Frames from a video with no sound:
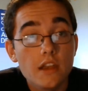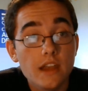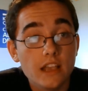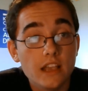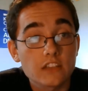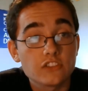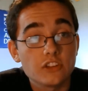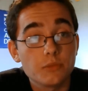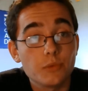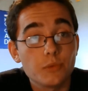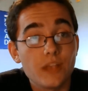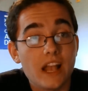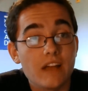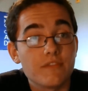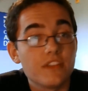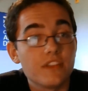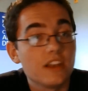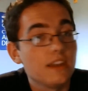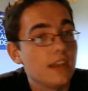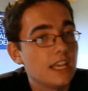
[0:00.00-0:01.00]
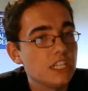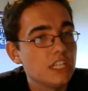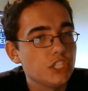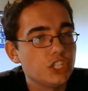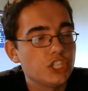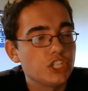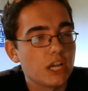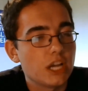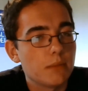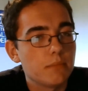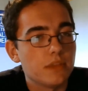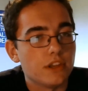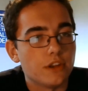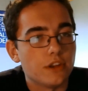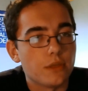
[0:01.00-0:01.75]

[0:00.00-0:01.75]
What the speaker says: Next up we have the Light Champion,